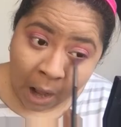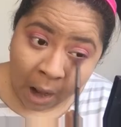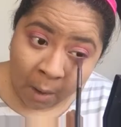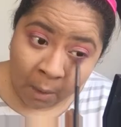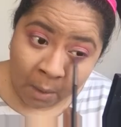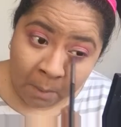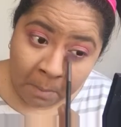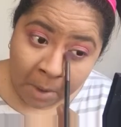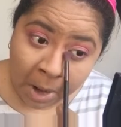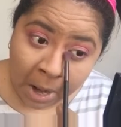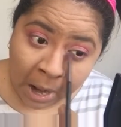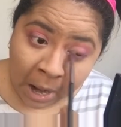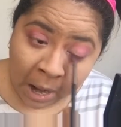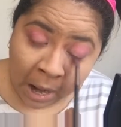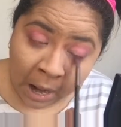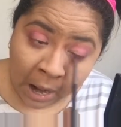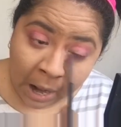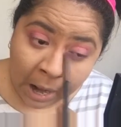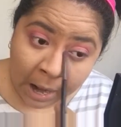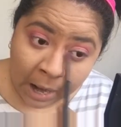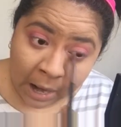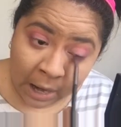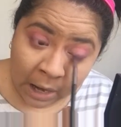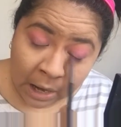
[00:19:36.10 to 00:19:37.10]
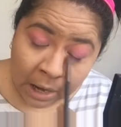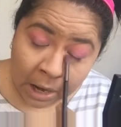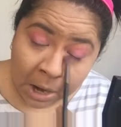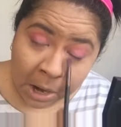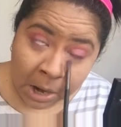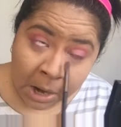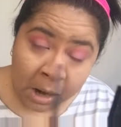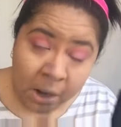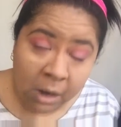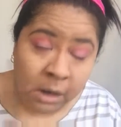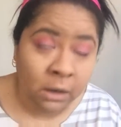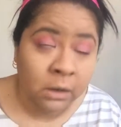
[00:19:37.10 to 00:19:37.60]
how am I,
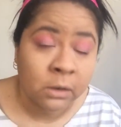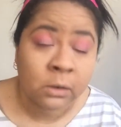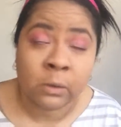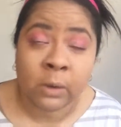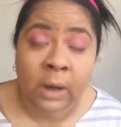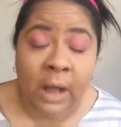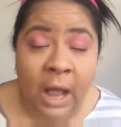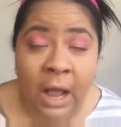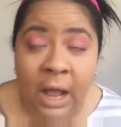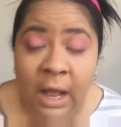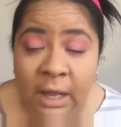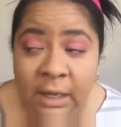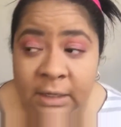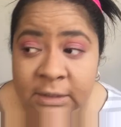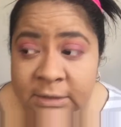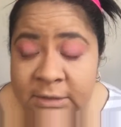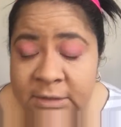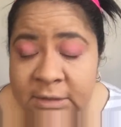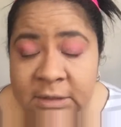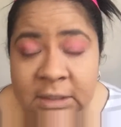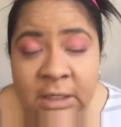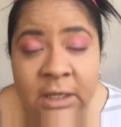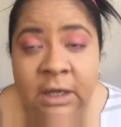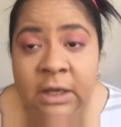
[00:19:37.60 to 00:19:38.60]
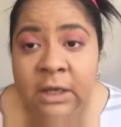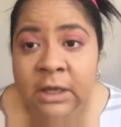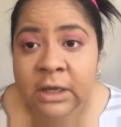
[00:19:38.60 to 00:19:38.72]
who has,